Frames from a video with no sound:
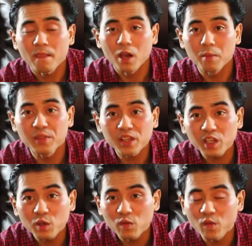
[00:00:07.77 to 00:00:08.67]
I've been
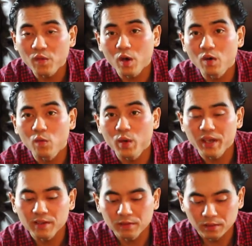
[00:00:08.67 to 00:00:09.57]
thinking of a
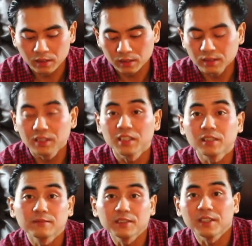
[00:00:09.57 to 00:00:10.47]
way to
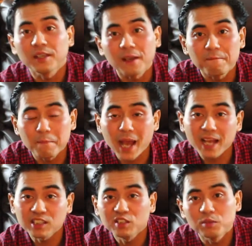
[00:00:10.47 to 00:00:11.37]
give
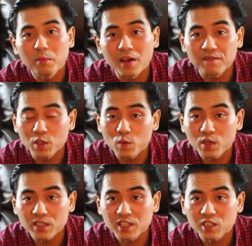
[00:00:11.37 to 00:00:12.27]
back to my
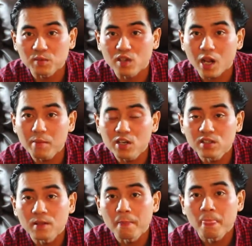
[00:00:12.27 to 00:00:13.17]
viewers and
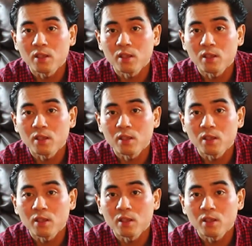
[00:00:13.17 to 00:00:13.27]
subscribers,